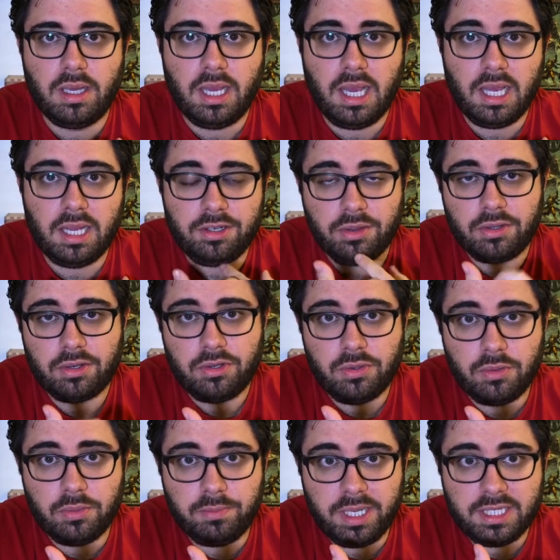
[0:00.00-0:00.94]
And the other
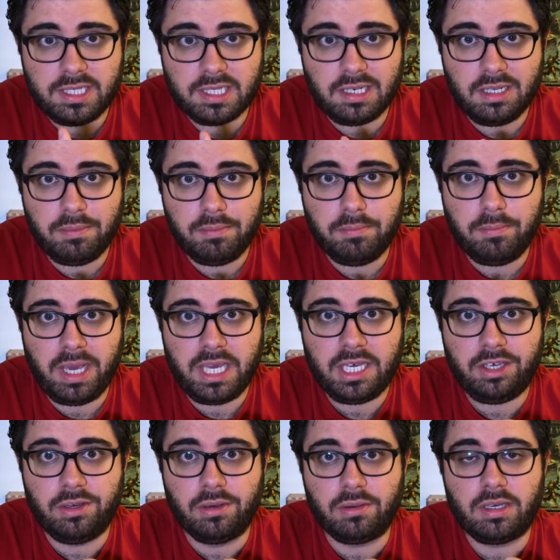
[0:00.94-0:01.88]
two basically
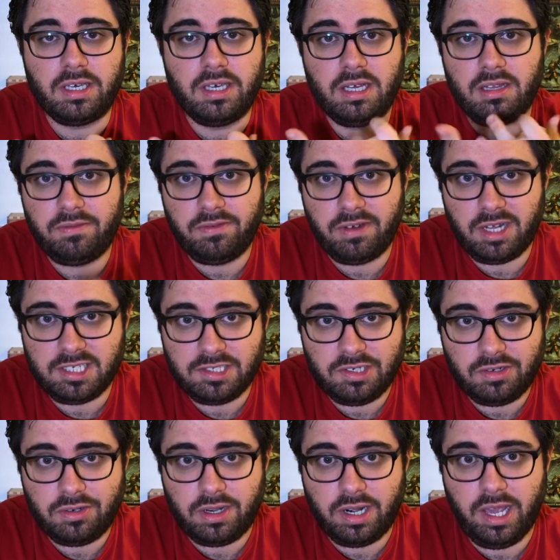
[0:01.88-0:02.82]
make you kill
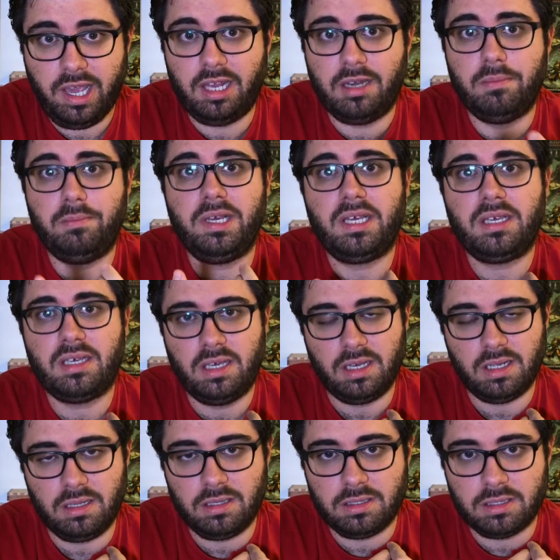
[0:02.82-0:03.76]
faster and be
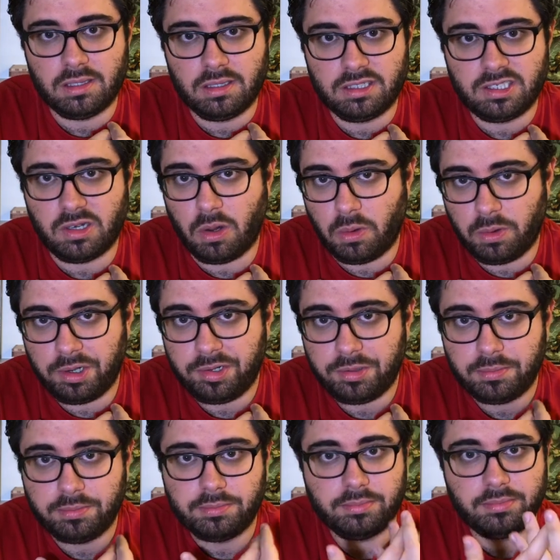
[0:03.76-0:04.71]
killed slower.
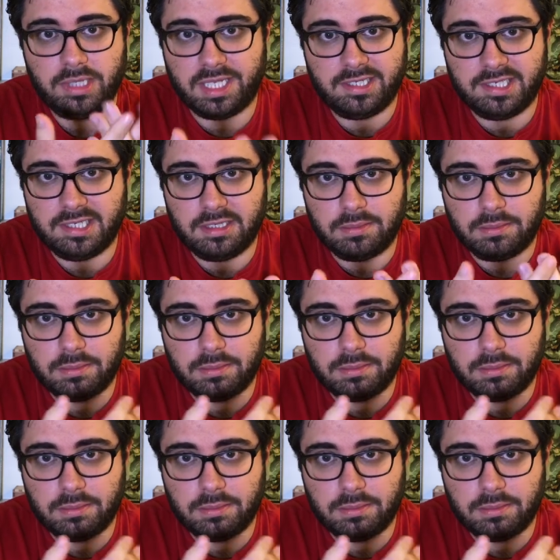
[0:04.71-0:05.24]
That's it.